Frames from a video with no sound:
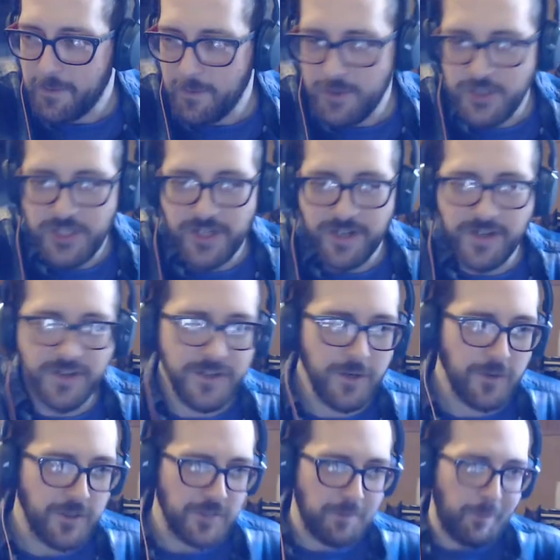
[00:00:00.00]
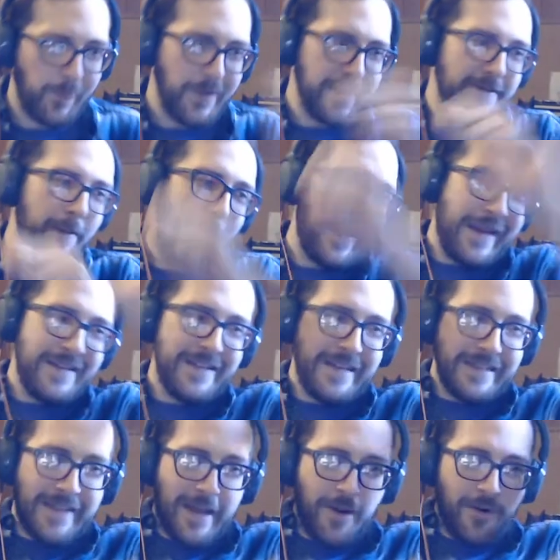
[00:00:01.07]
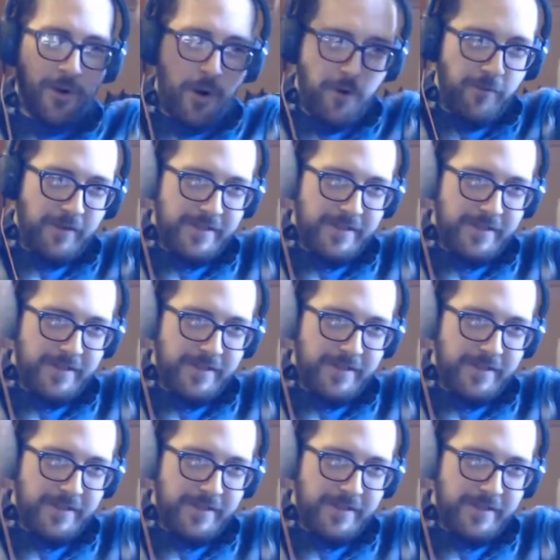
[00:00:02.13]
What is she gonna do? Just bring the painting down over